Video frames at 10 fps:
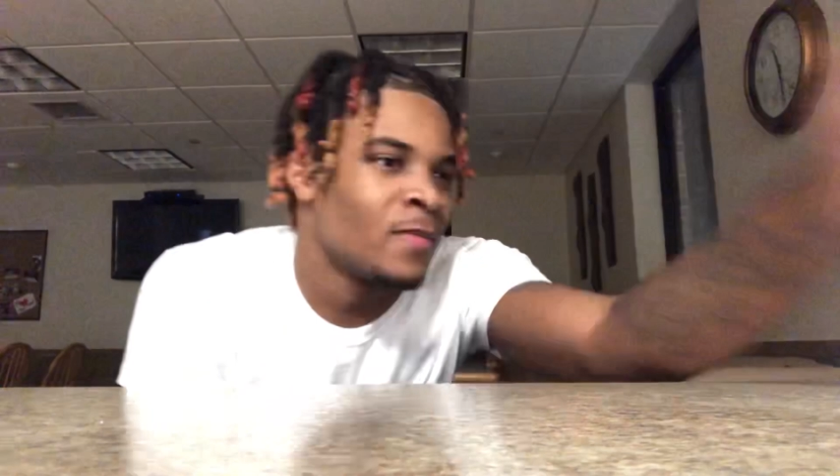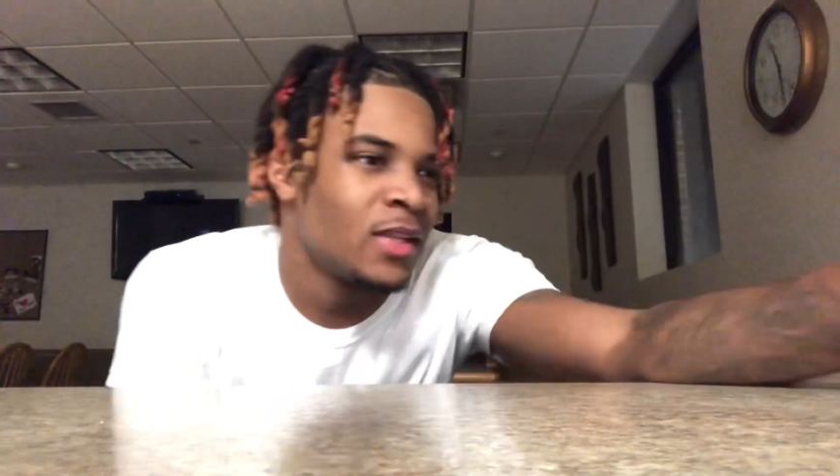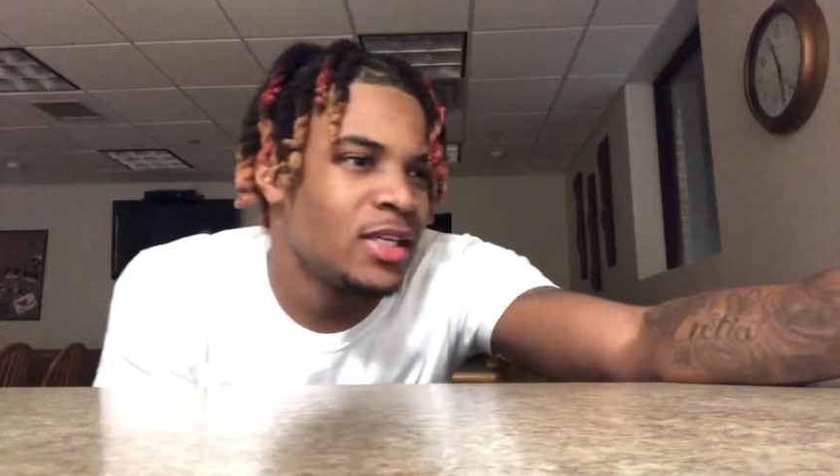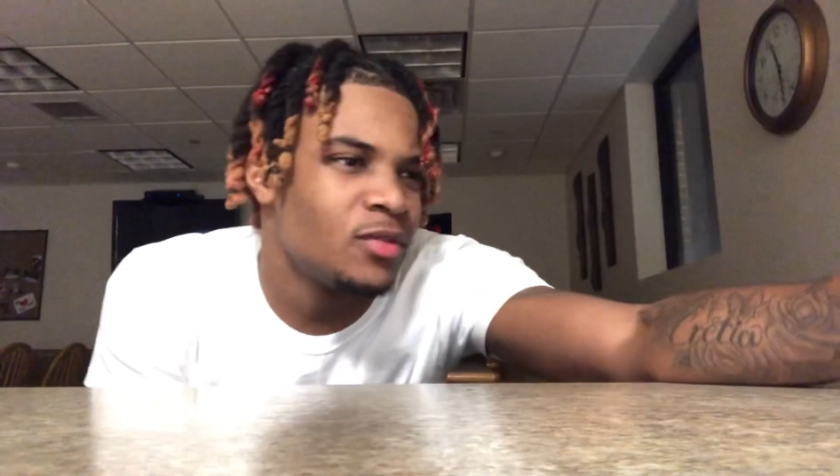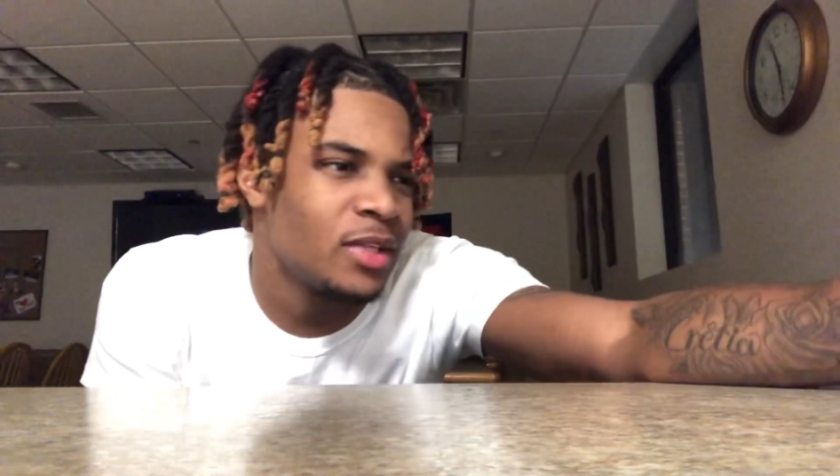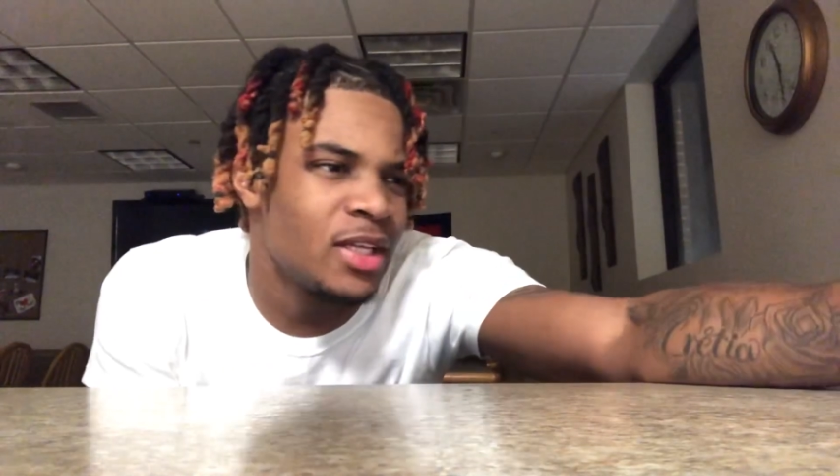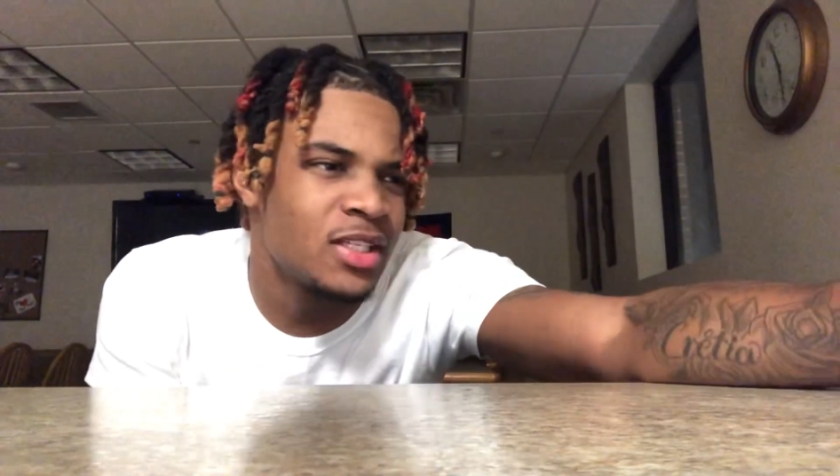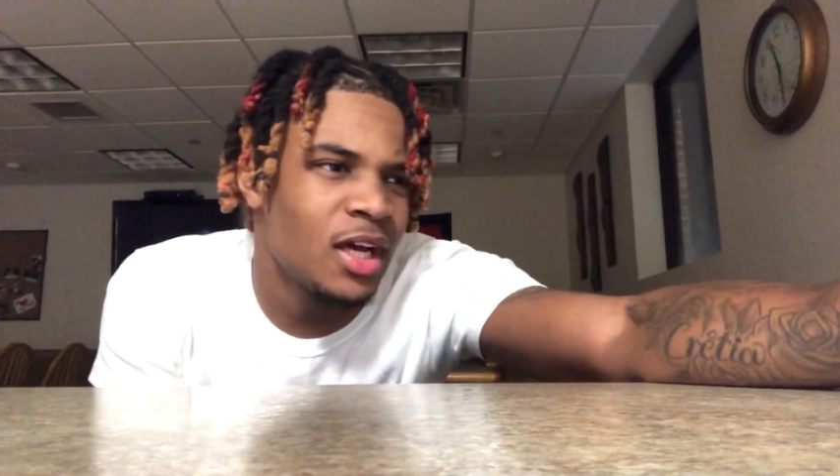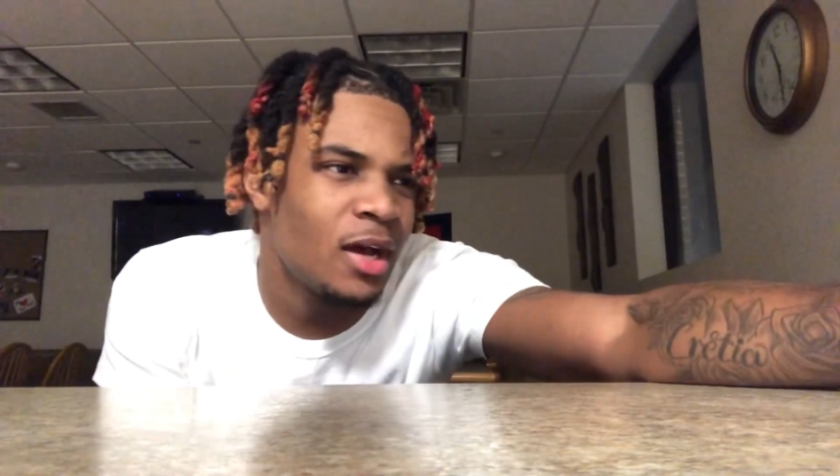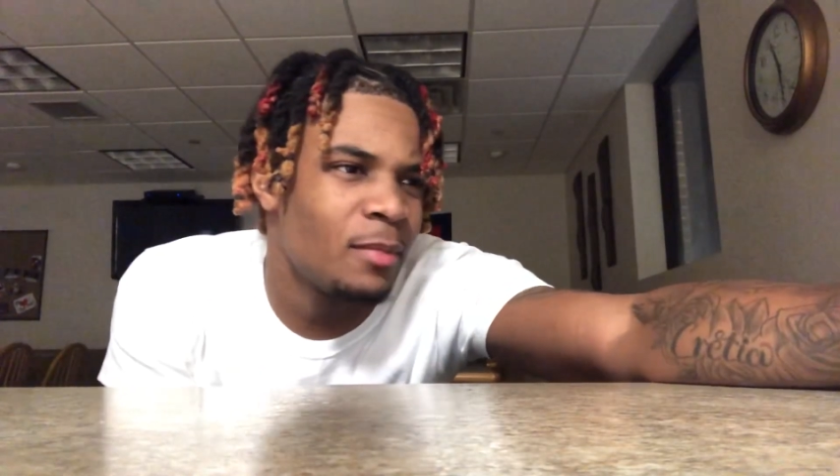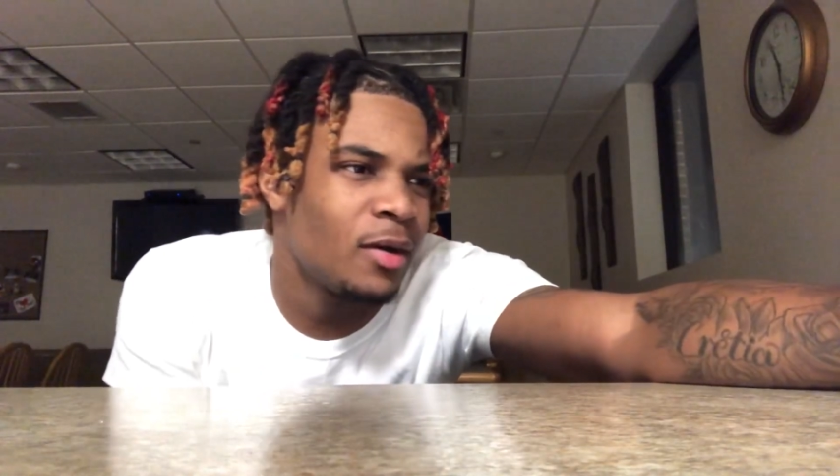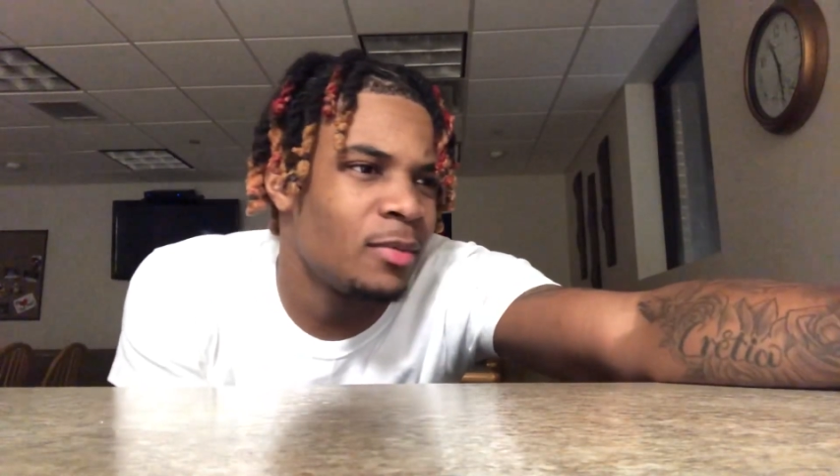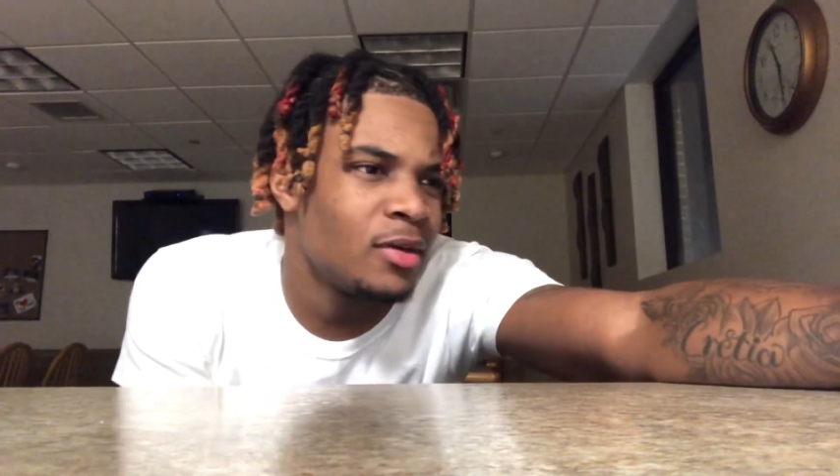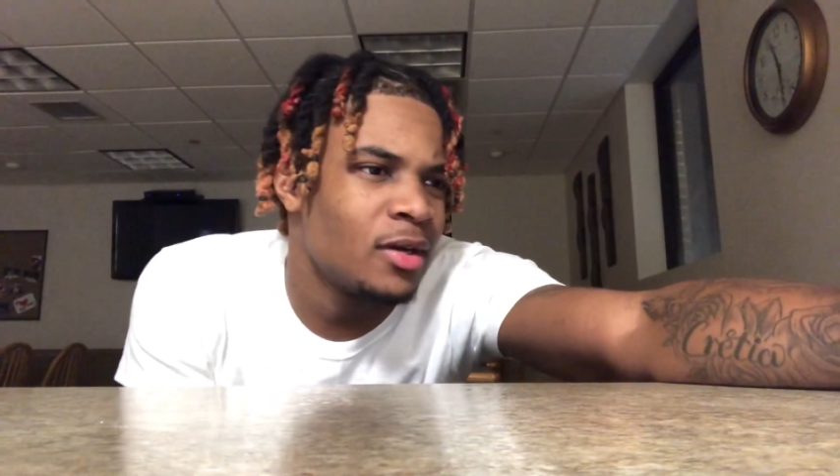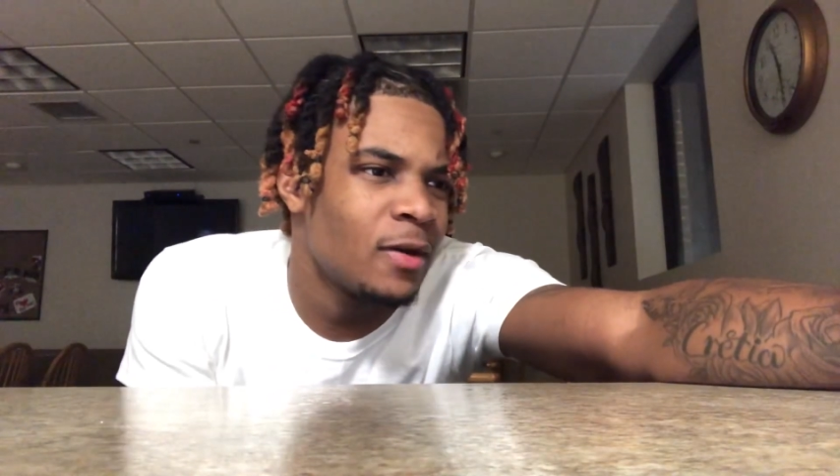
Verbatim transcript: Let's see what they talking about, boy.